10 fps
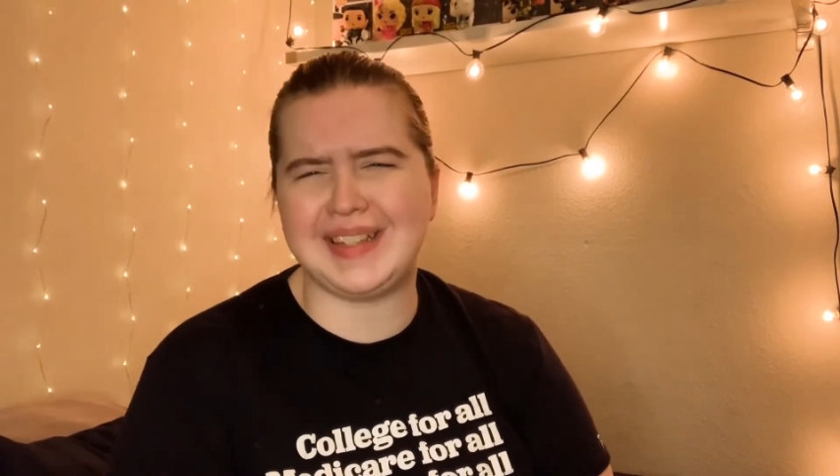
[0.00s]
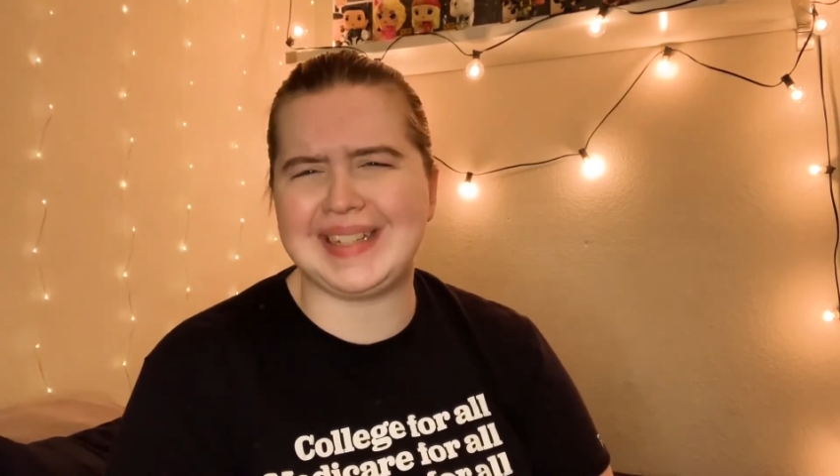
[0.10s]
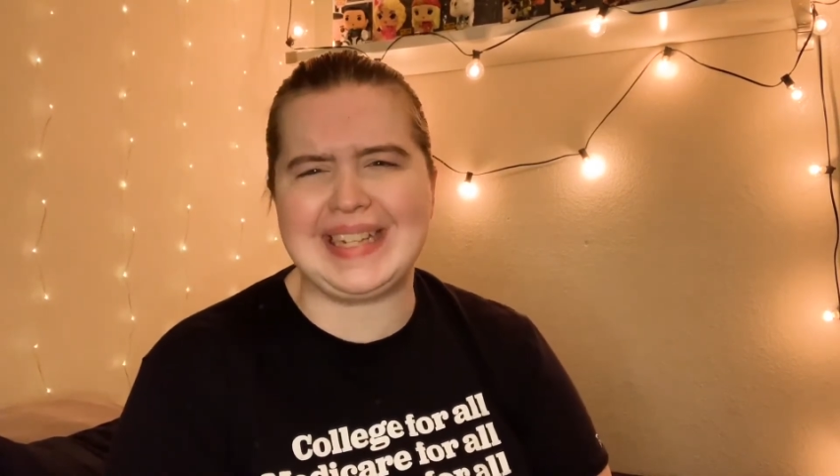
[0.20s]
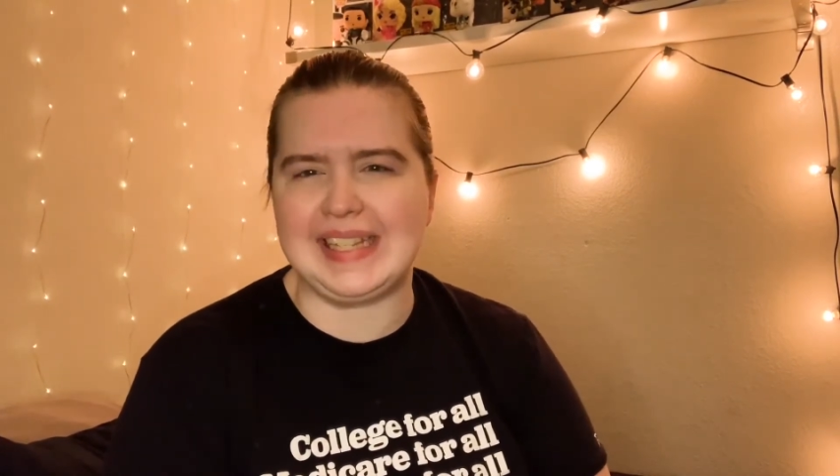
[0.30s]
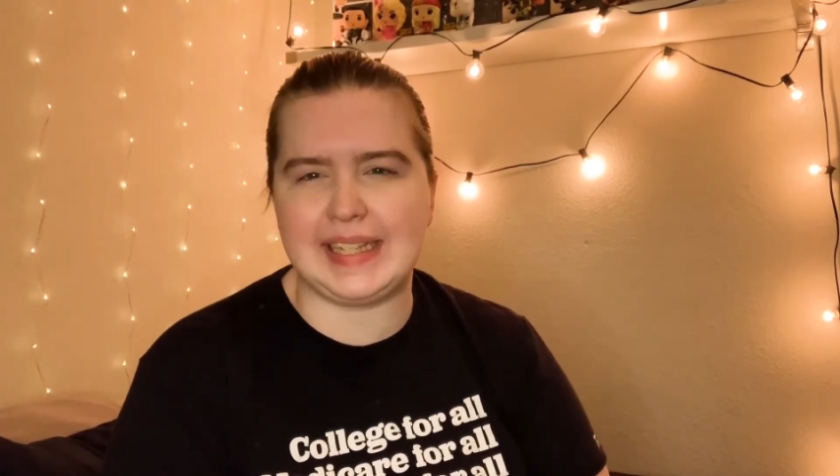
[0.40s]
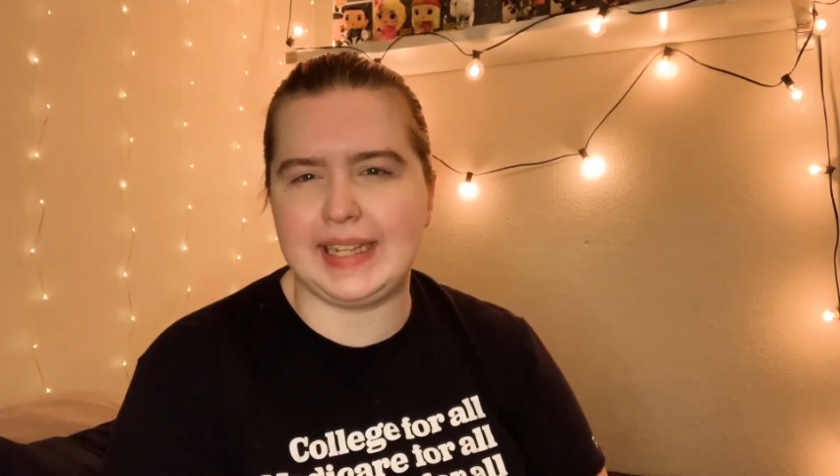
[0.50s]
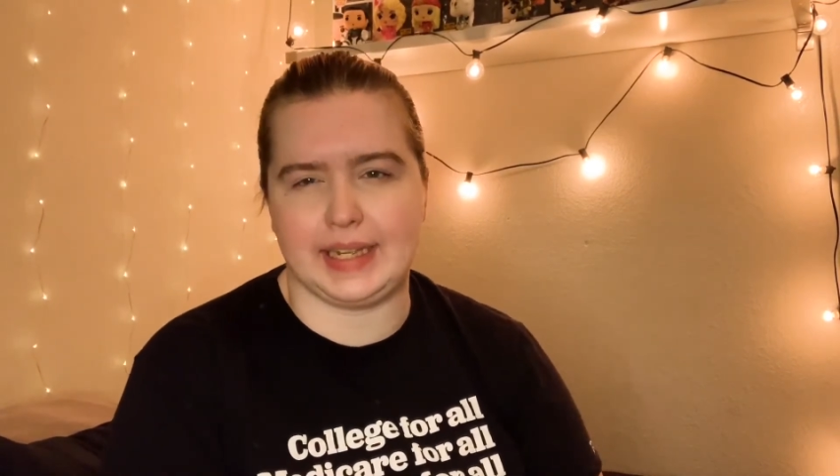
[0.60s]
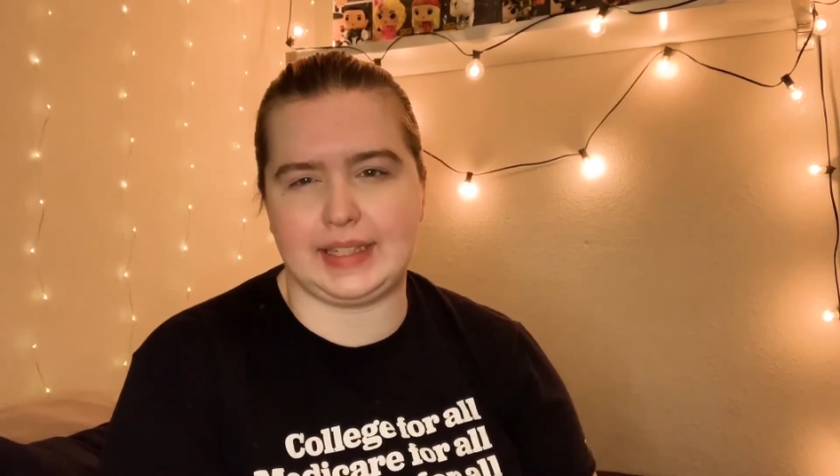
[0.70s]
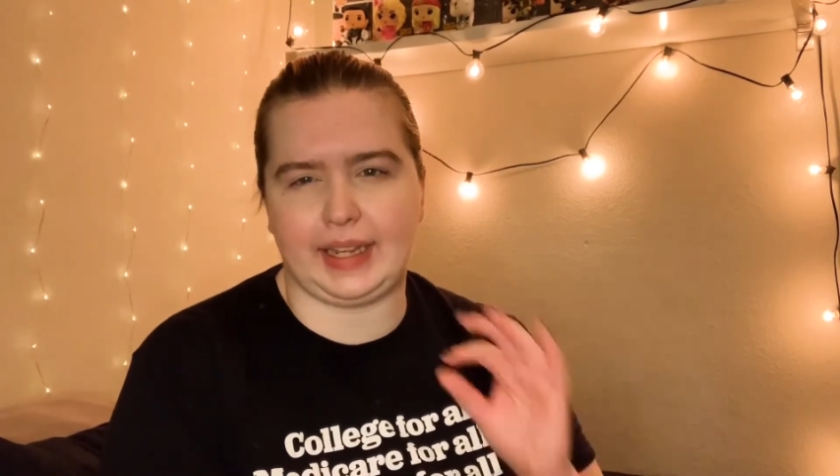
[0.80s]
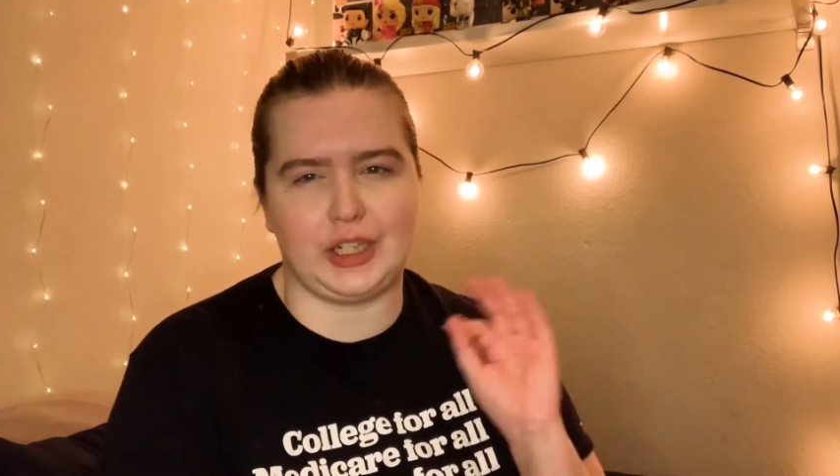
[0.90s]
easy.
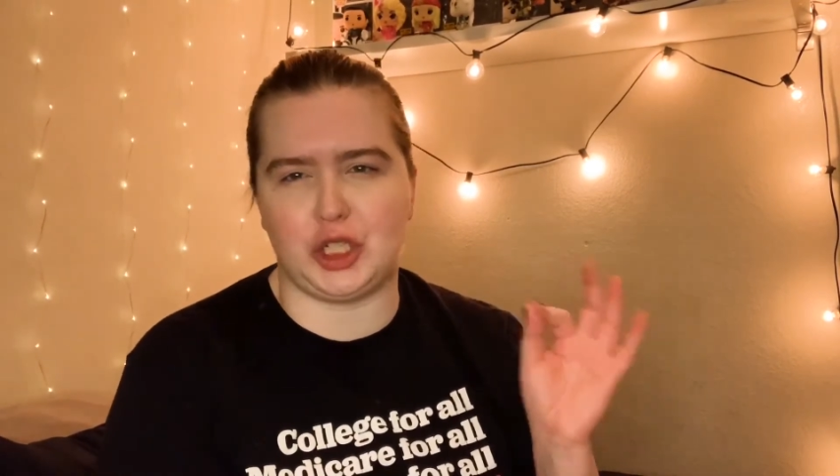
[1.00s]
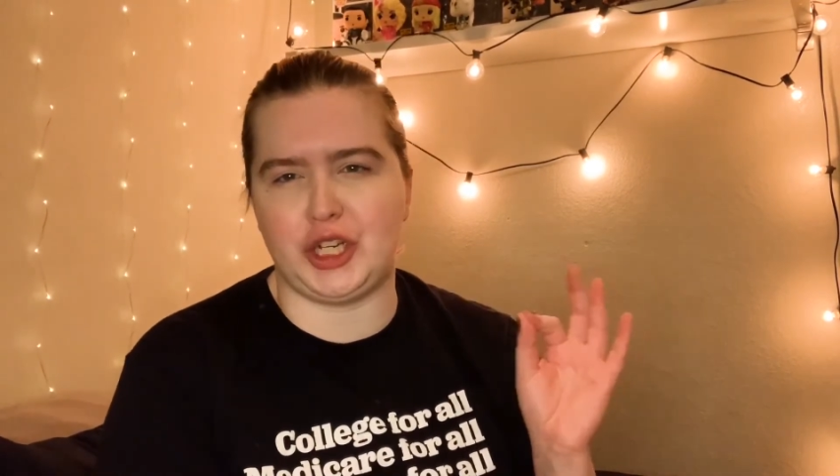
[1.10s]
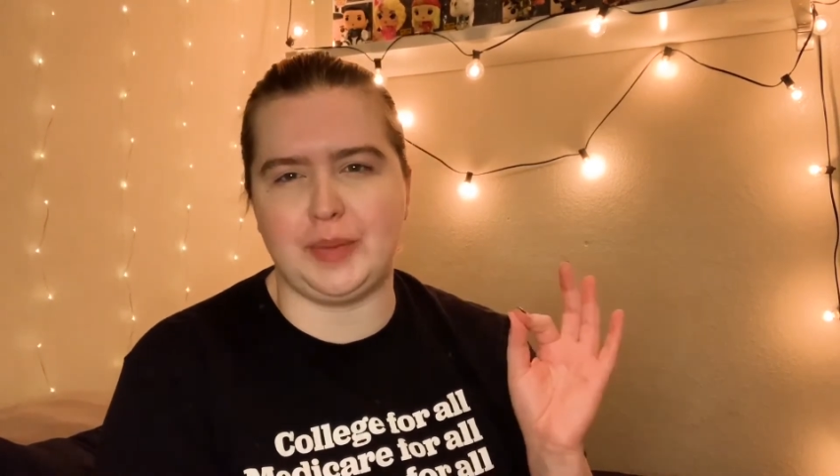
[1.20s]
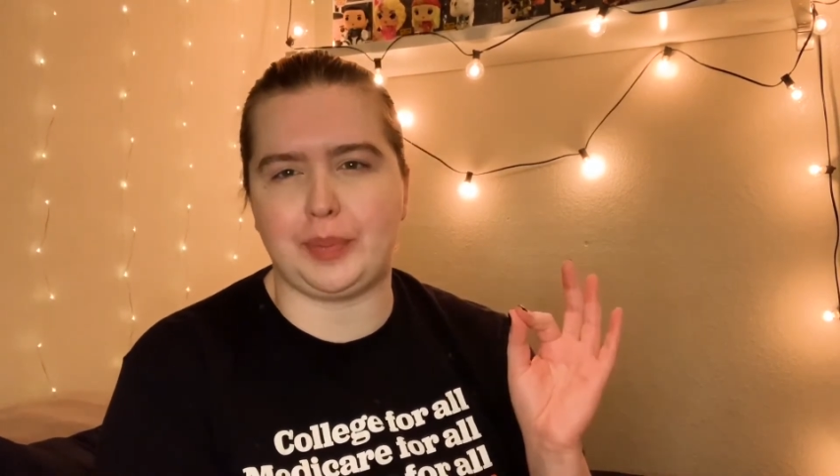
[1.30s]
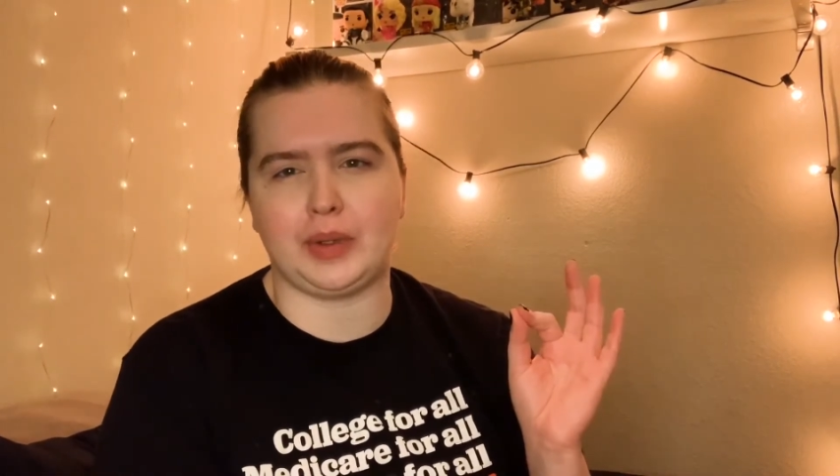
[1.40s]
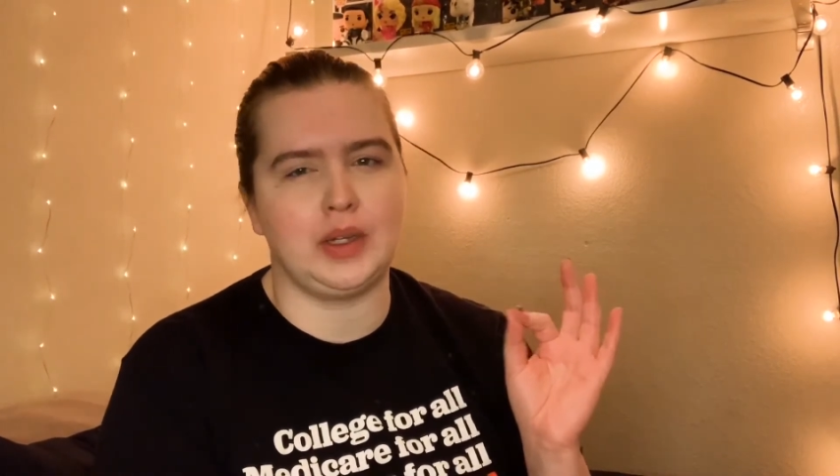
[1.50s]
It's like a cheap,